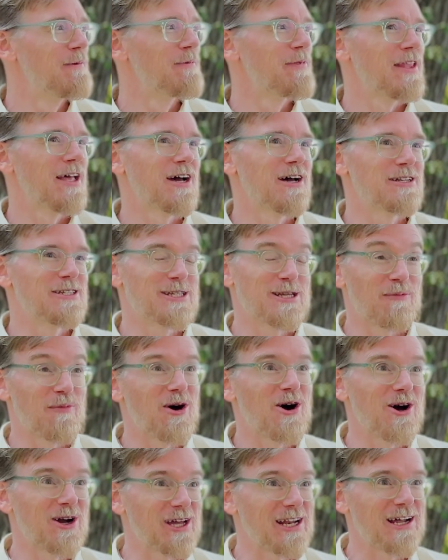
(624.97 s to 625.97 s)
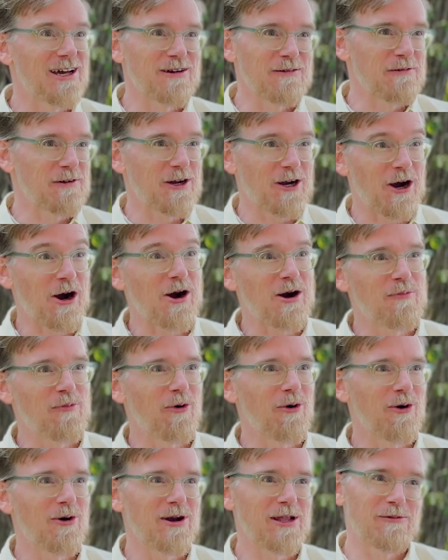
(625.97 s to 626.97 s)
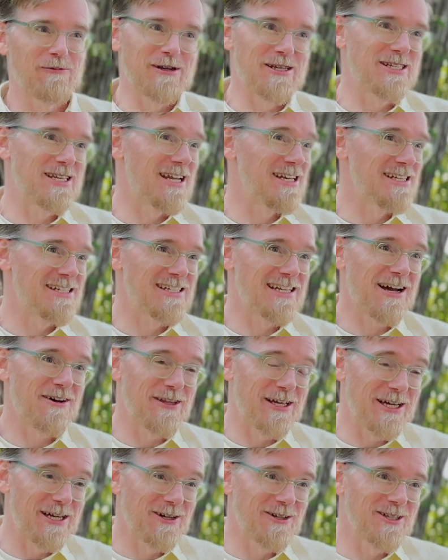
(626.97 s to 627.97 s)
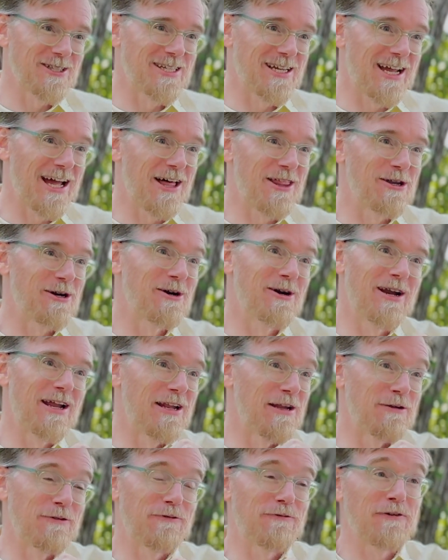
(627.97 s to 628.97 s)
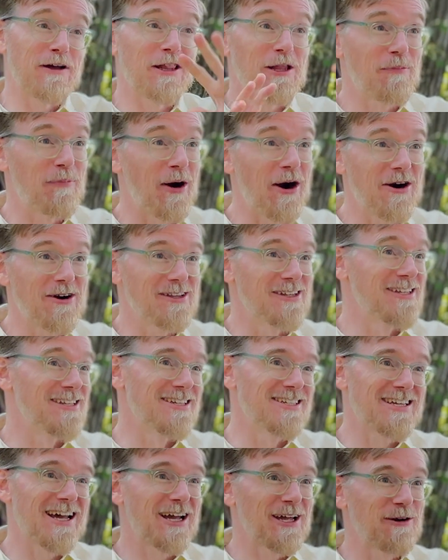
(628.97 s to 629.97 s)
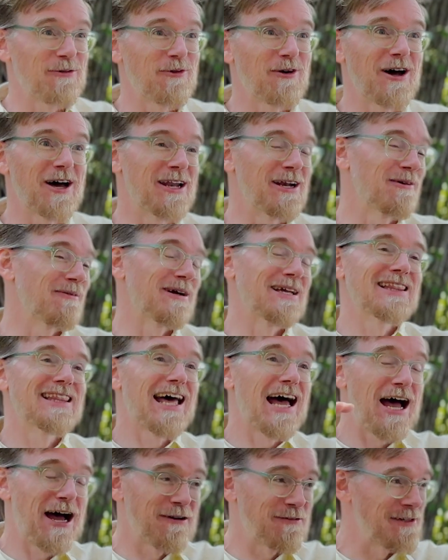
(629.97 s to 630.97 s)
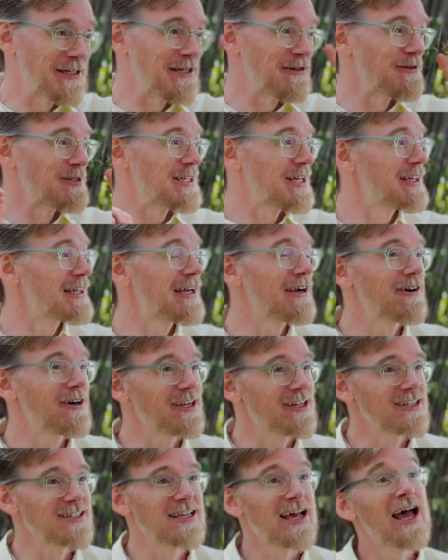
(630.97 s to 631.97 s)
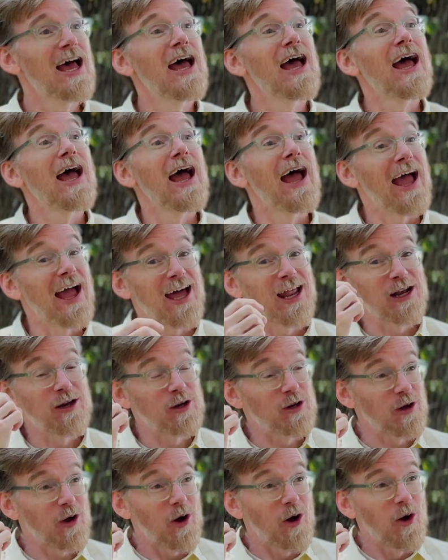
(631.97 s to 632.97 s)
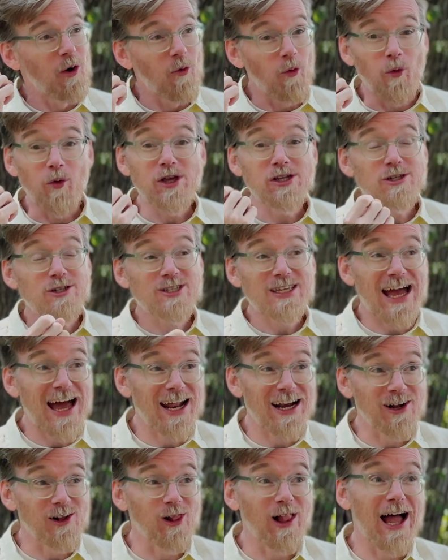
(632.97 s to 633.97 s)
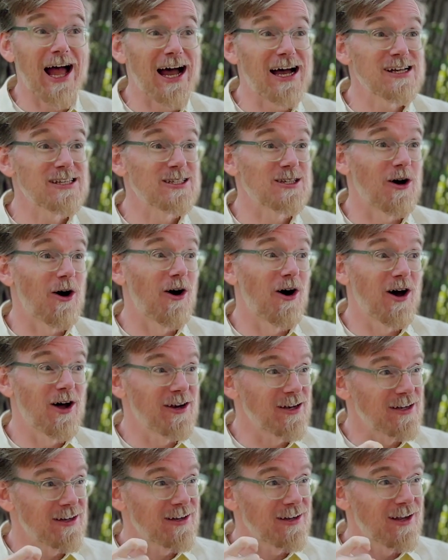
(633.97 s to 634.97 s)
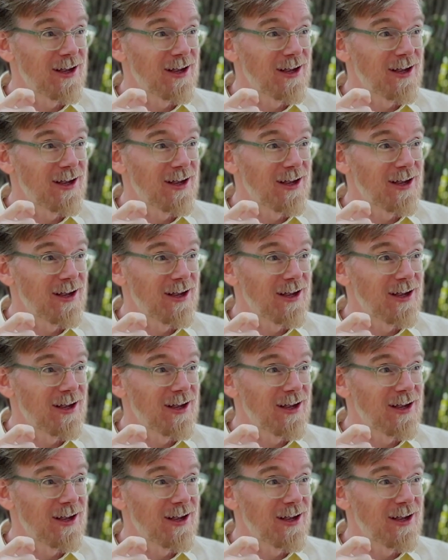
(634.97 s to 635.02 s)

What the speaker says: a toboggan out of cardboard, and we sent it down the hill together, and it fell apart in the second run, and we laughed, and it was hilarious. And we just had a class on